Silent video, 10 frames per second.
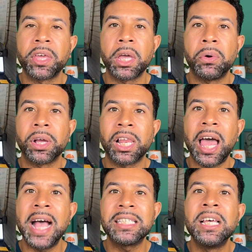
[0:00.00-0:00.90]
go to
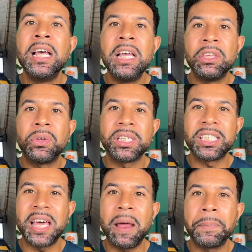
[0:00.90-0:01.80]
class, you can
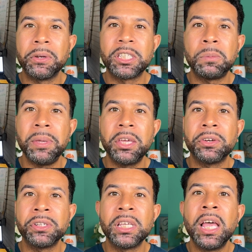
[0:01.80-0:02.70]
set up your
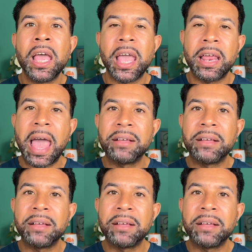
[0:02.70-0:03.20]
speakers and have